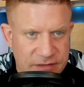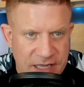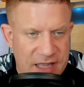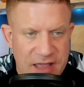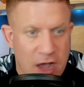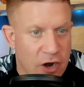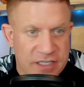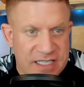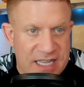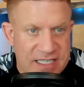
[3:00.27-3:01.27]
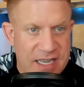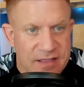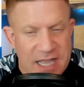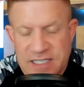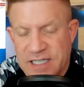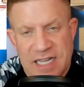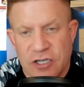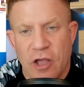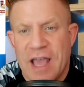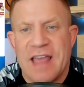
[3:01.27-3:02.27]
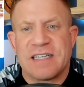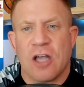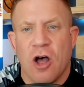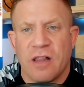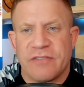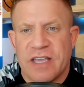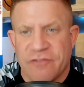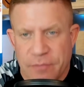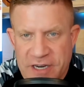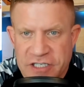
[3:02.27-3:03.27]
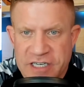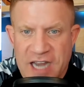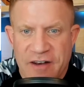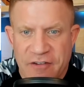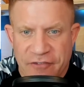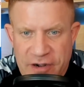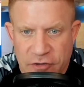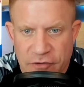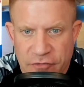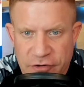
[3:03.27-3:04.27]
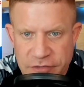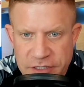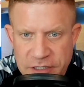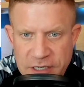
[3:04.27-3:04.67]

Honestly, that's it. That is all of the information. He died of a fentanyl overdose.